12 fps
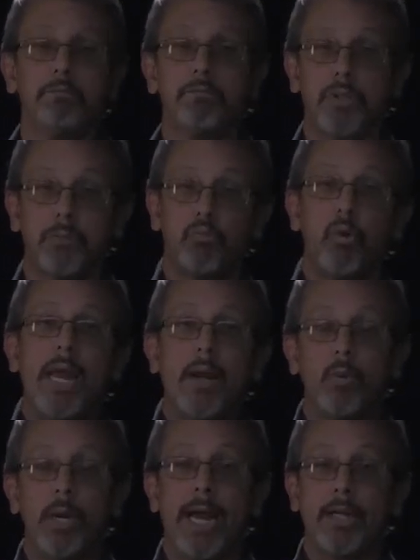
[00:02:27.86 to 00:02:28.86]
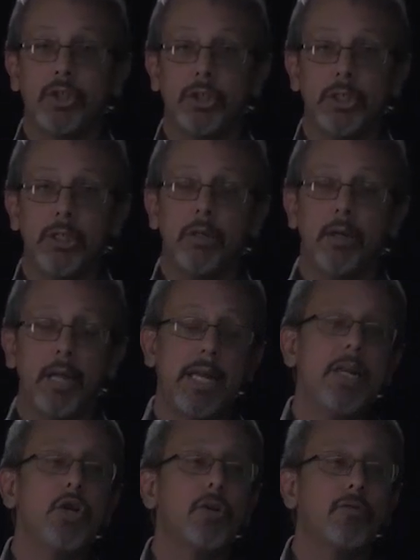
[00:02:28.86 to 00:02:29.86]
some rain would actually,
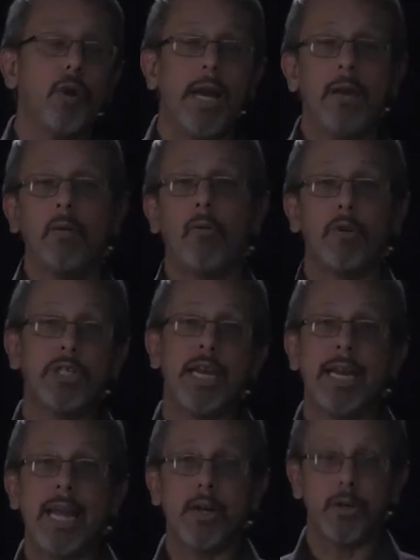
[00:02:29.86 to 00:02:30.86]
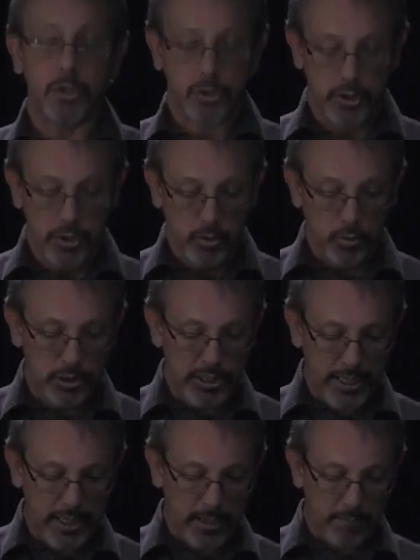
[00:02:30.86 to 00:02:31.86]
an inch of rain over 10 acres would
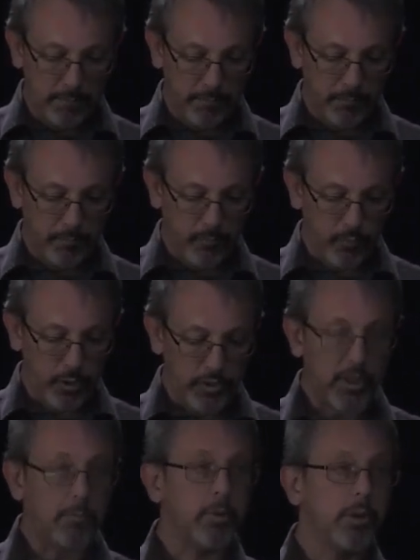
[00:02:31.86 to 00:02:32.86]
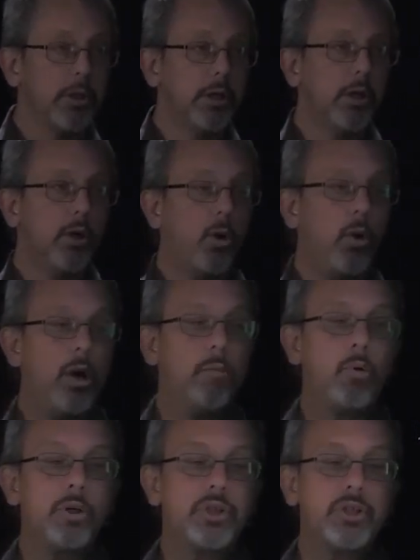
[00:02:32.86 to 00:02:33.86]
take up, for example. Or a
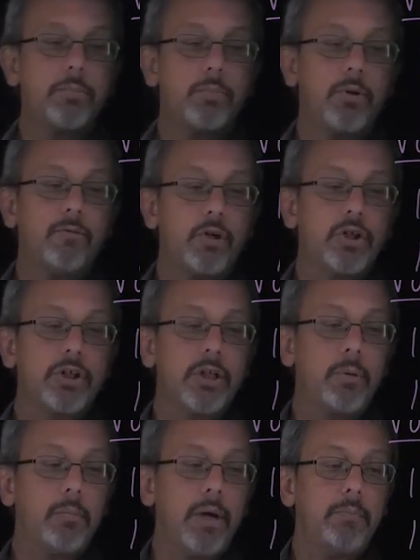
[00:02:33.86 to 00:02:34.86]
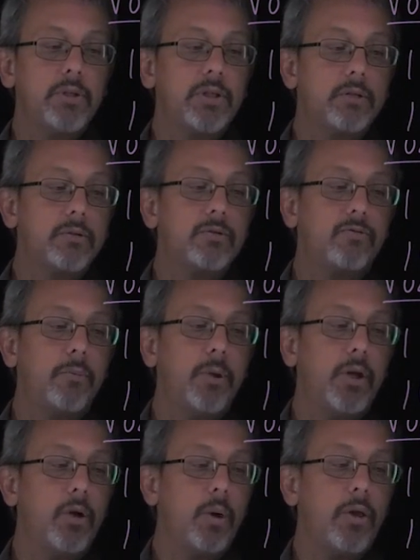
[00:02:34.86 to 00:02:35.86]
more simple version that we might be
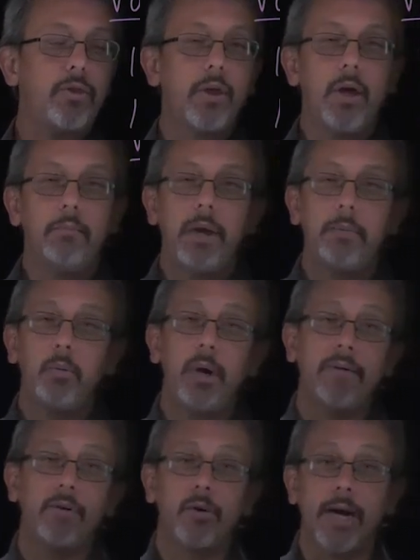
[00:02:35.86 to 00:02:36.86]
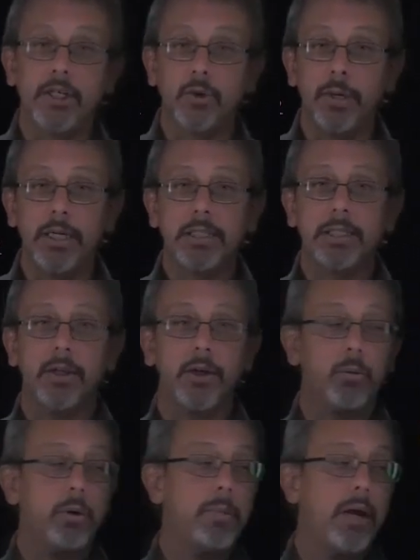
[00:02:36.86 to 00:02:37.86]
familiar with, maybe we have a graduated
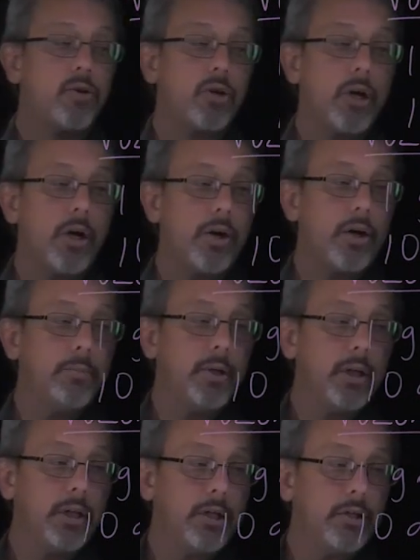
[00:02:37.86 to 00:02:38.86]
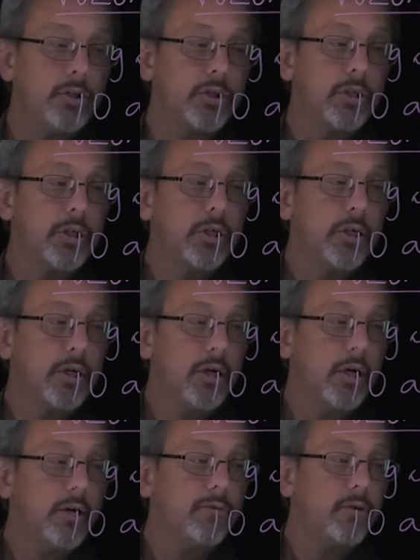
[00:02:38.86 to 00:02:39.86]
cylinder, we measure 100 milliliters
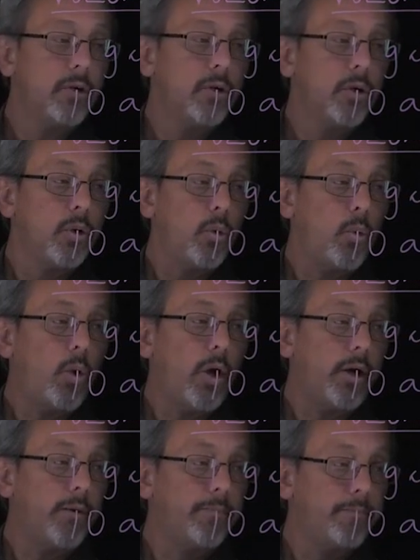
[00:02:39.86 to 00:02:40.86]
of water.